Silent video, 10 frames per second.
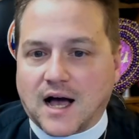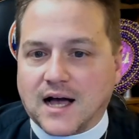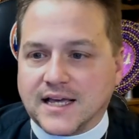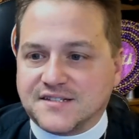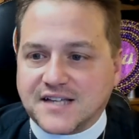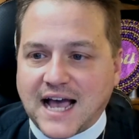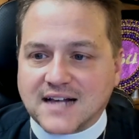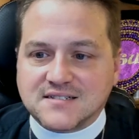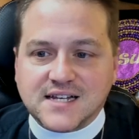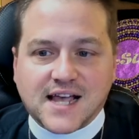He's
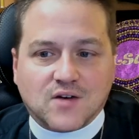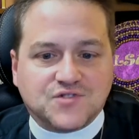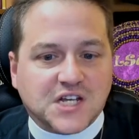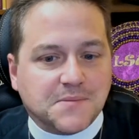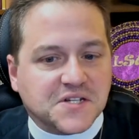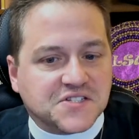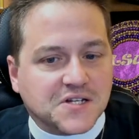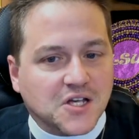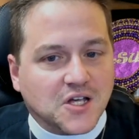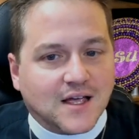casting out demons
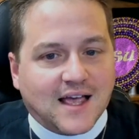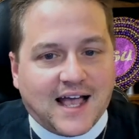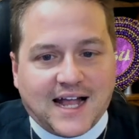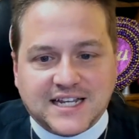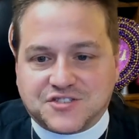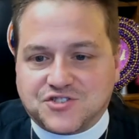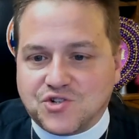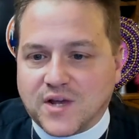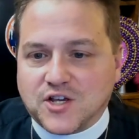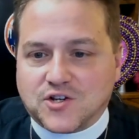and he's
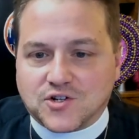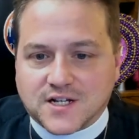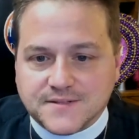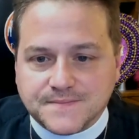doing good